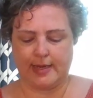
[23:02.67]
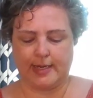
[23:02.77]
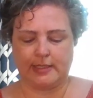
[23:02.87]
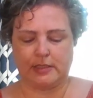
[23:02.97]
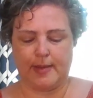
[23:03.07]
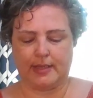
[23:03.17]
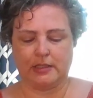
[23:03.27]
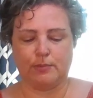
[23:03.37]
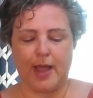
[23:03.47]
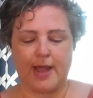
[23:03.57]
I need to make
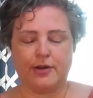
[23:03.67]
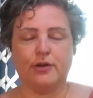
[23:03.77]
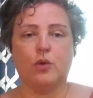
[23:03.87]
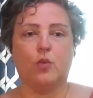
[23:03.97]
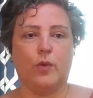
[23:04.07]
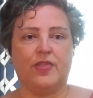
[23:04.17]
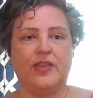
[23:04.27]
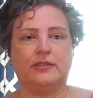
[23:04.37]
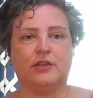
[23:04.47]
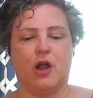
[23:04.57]
this pattern
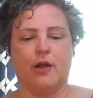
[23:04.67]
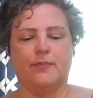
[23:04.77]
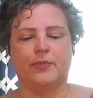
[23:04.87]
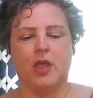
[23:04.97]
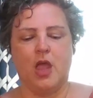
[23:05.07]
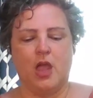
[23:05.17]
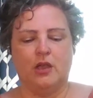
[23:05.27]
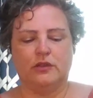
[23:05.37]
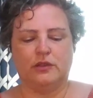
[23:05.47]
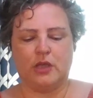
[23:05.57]
with this yarn.
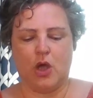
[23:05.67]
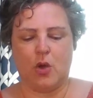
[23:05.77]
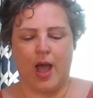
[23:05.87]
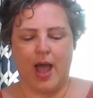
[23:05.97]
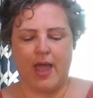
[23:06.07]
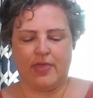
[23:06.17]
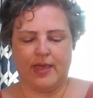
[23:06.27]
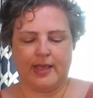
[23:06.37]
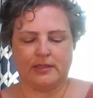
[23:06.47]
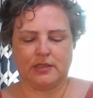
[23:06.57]
So I
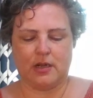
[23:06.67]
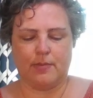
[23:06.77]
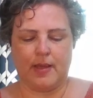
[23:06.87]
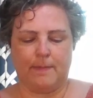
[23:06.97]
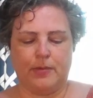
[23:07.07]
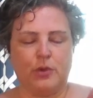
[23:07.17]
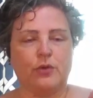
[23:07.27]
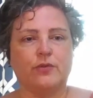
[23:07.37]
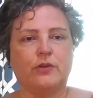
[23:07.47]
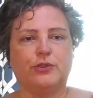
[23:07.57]
think it's going to be a
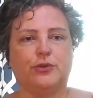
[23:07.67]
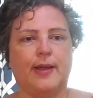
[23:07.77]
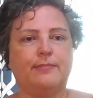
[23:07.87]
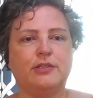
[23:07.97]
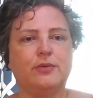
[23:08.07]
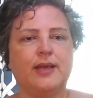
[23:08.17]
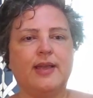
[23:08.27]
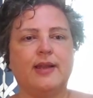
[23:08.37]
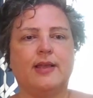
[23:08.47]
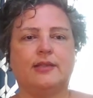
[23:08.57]
beautiful drape to it.